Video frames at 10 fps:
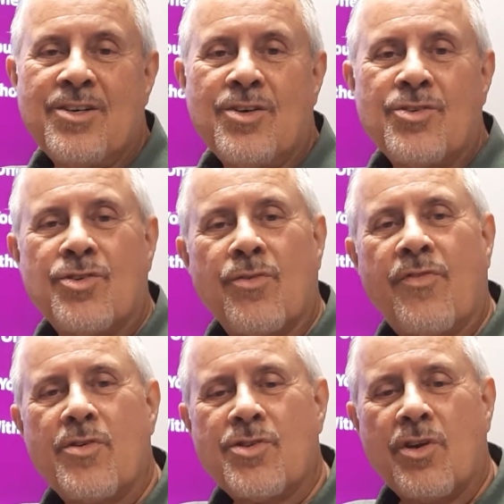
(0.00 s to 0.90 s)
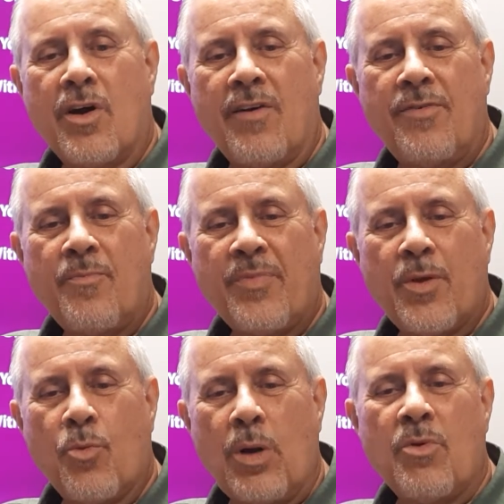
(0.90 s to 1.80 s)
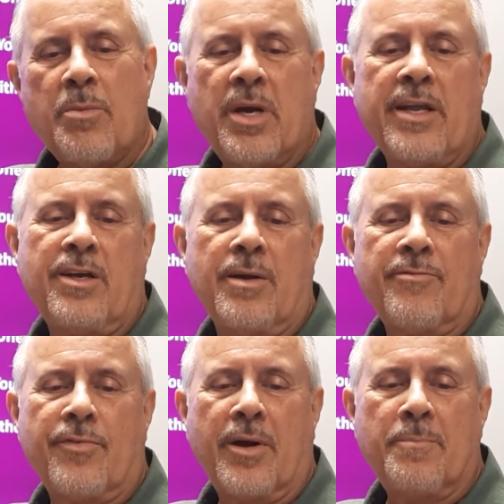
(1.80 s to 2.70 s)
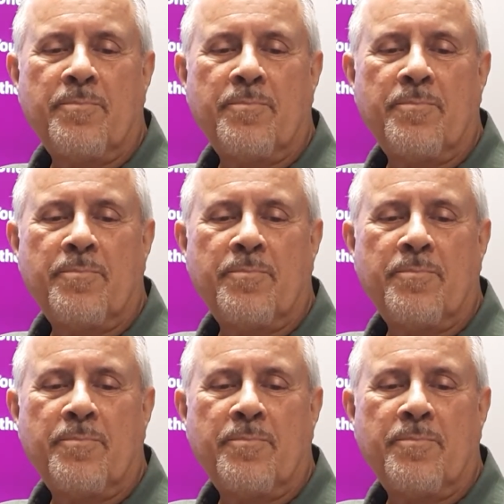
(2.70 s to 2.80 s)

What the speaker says: So first off, where will the money come from?